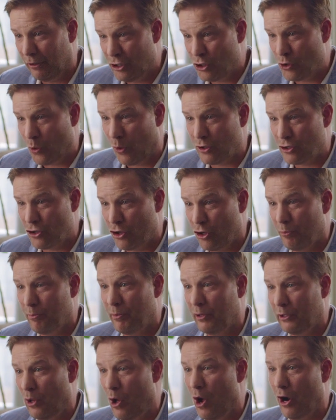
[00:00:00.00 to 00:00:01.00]
only
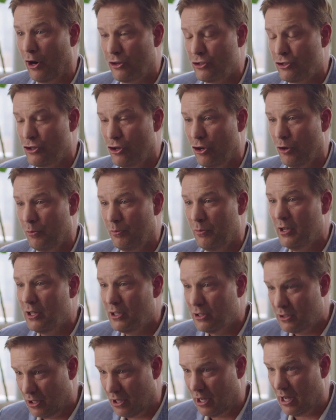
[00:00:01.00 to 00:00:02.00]
short-term but longer-term,
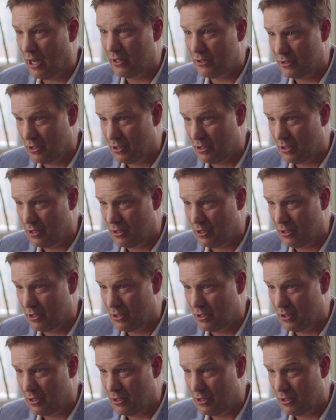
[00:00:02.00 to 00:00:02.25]
to